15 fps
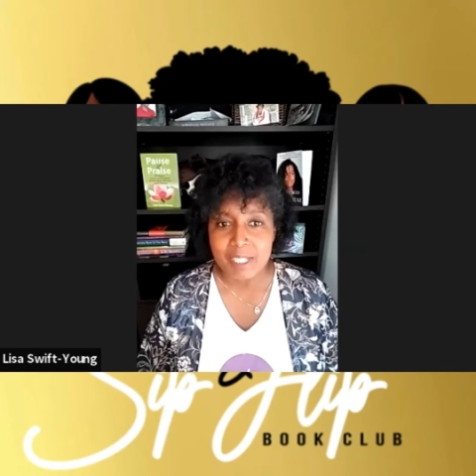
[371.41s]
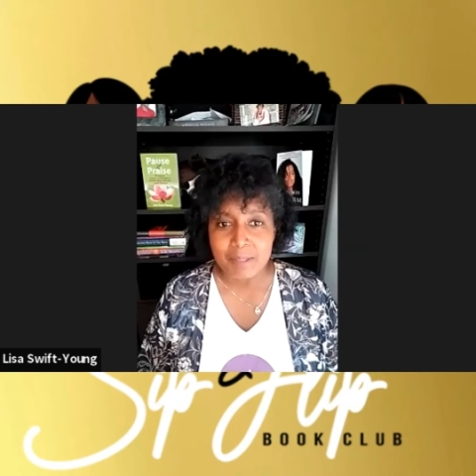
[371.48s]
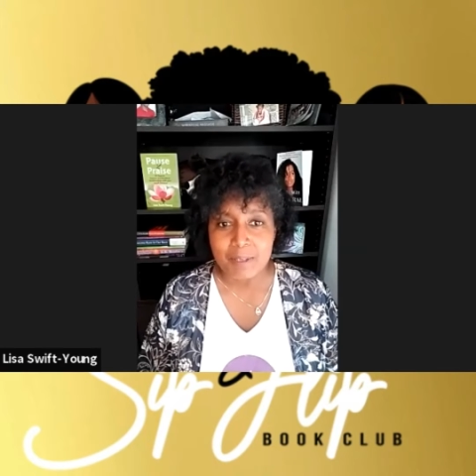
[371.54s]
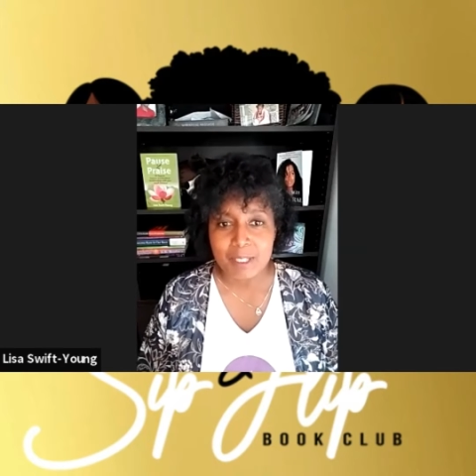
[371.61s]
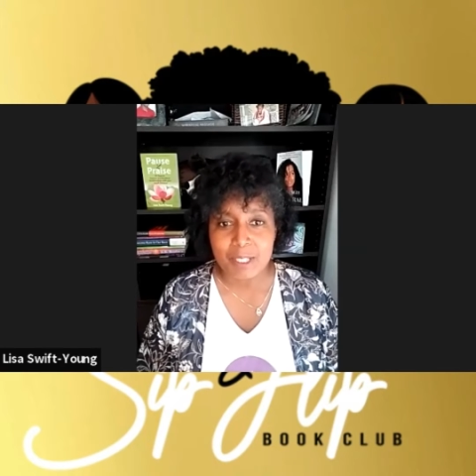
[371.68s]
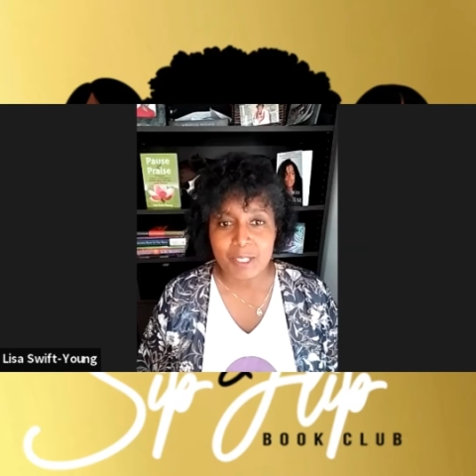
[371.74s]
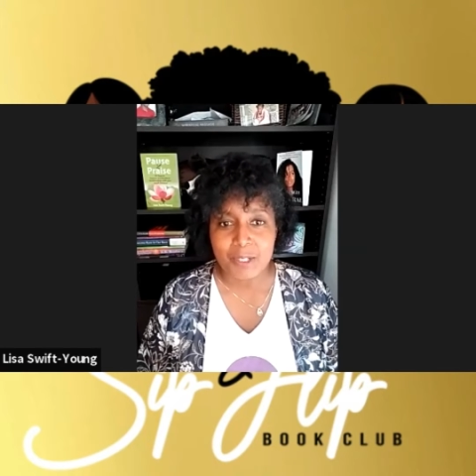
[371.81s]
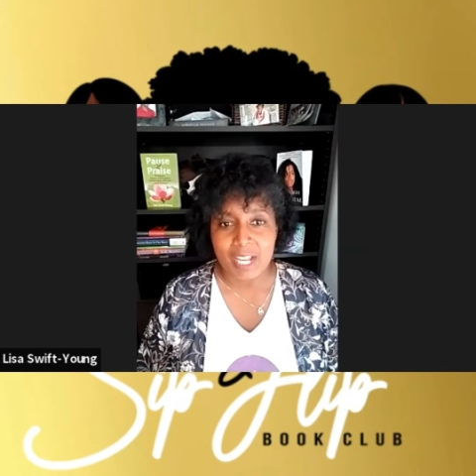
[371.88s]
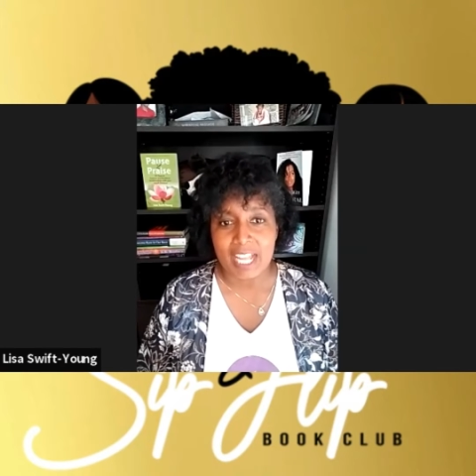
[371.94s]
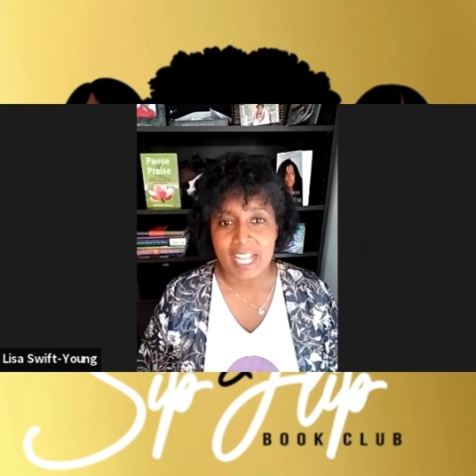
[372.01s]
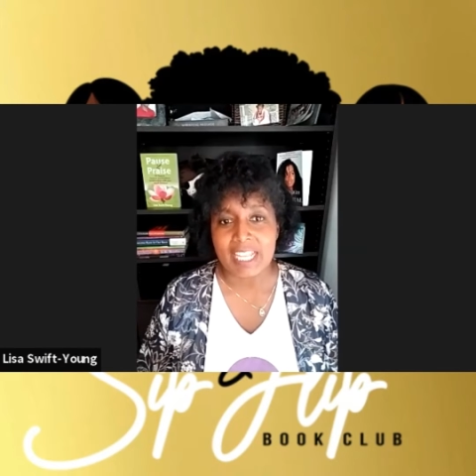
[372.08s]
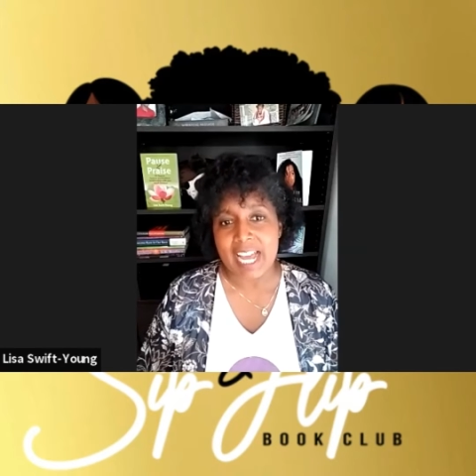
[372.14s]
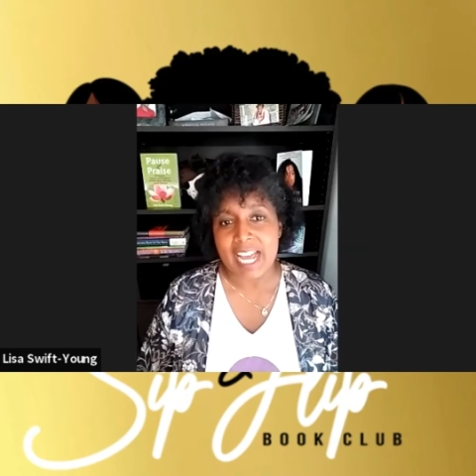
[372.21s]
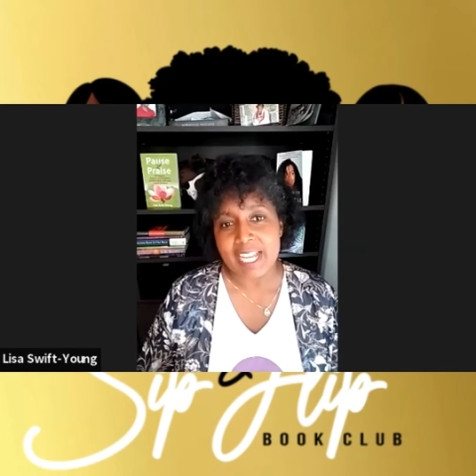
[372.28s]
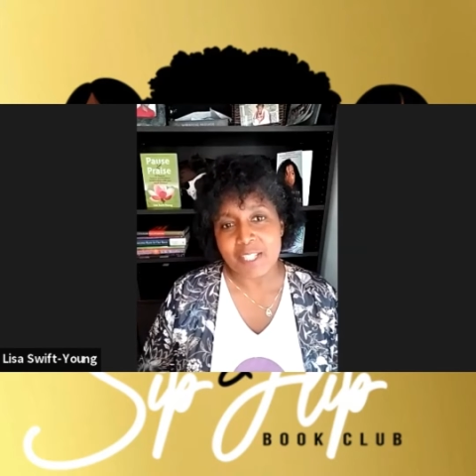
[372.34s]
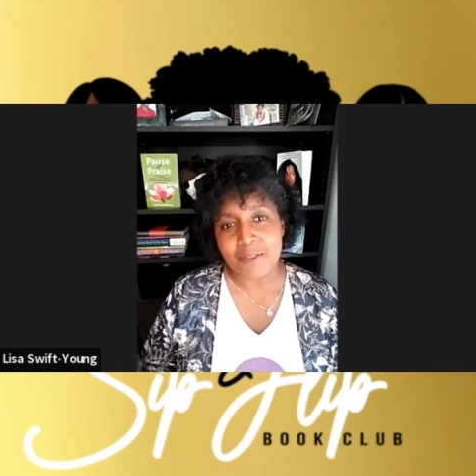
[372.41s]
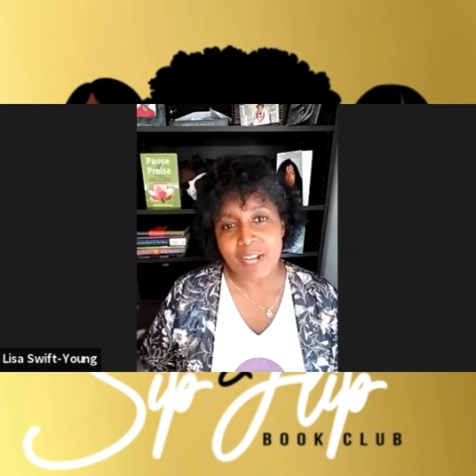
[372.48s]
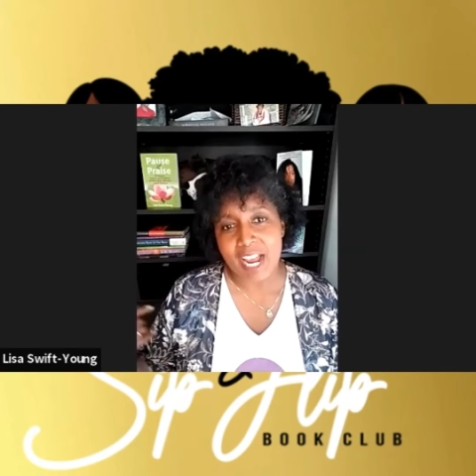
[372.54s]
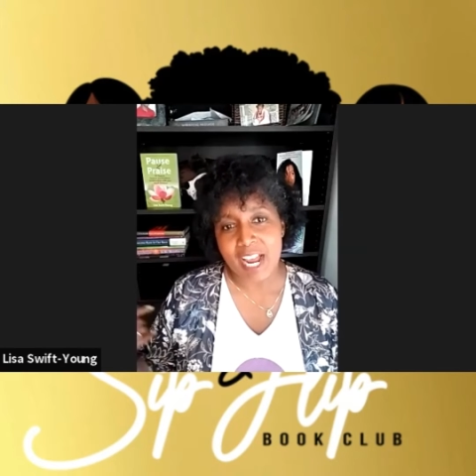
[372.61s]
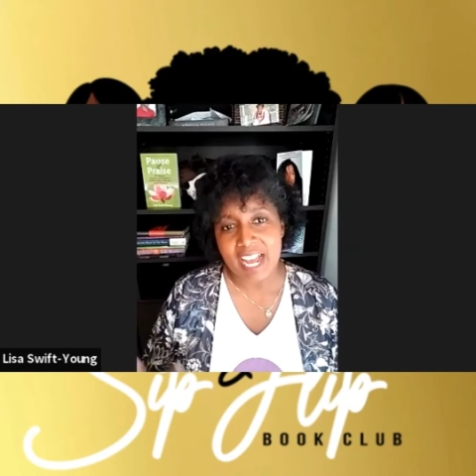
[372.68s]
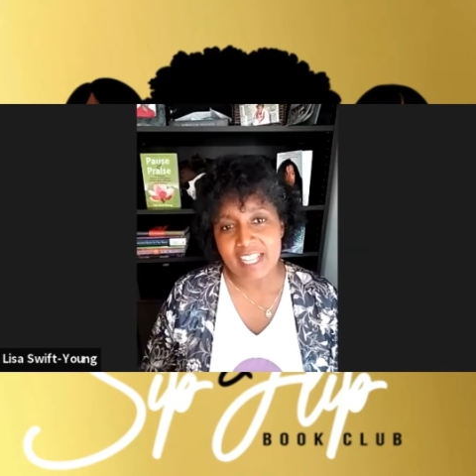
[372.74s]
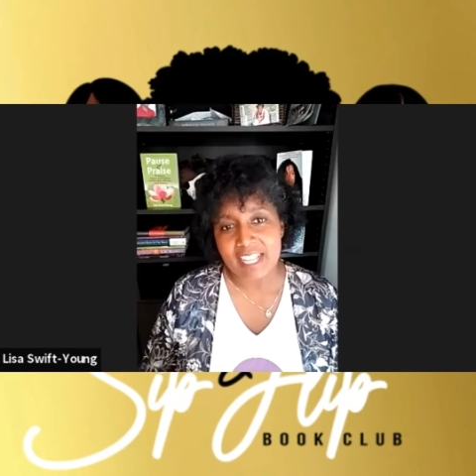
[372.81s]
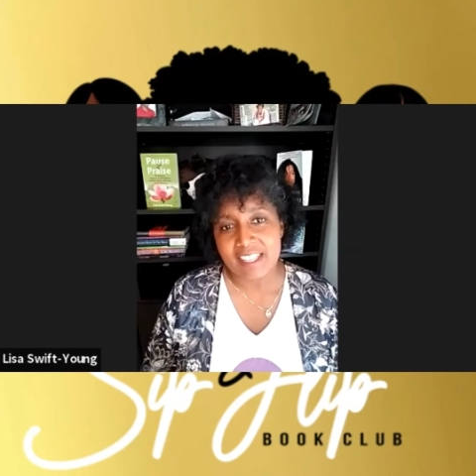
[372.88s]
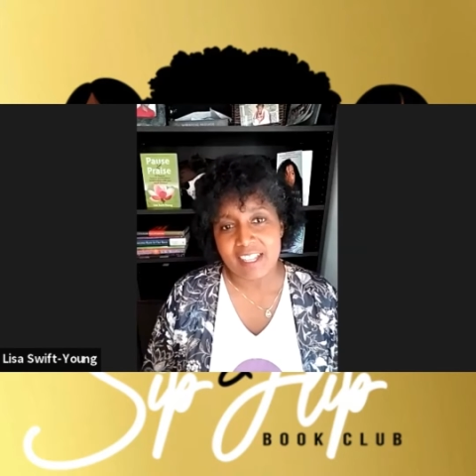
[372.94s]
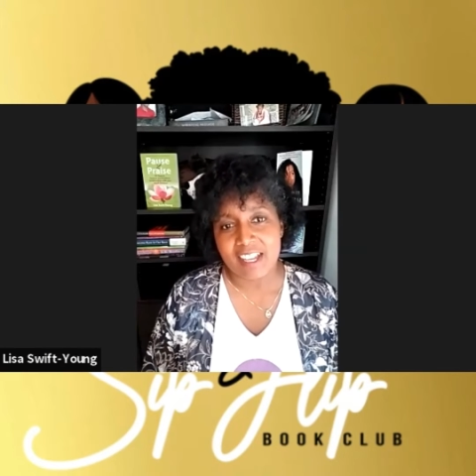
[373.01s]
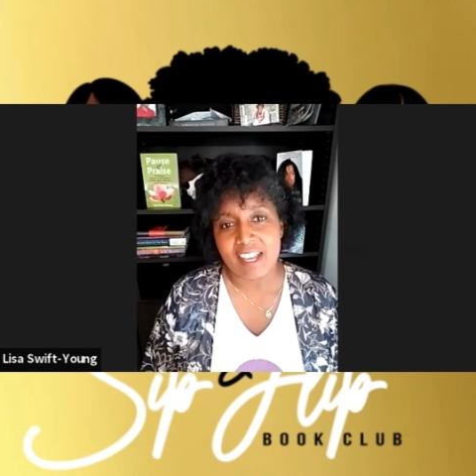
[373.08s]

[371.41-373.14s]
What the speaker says: supposed to do? And that's when I got